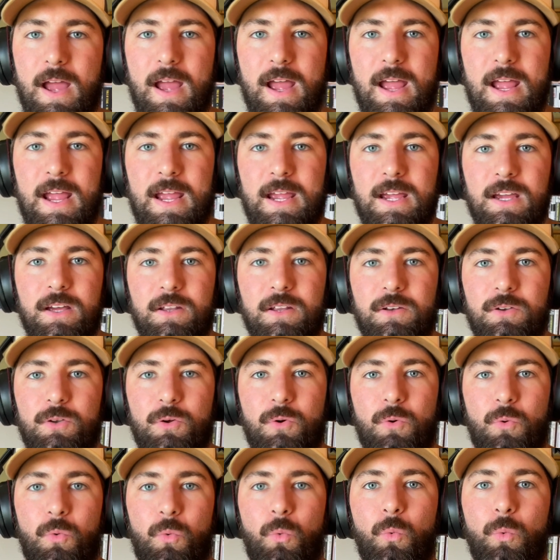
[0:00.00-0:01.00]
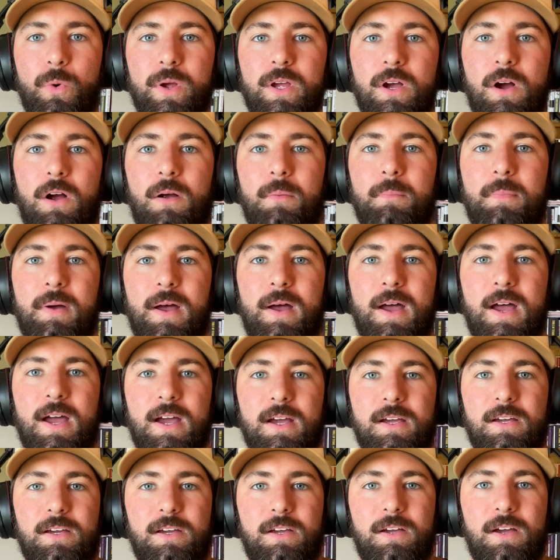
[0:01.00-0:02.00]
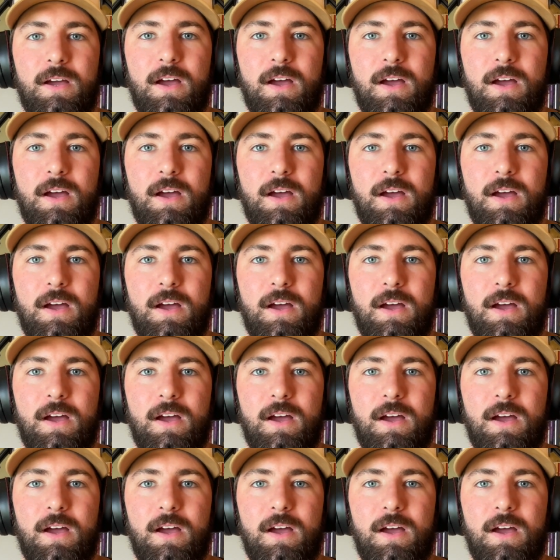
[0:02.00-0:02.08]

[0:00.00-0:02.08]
And we are back.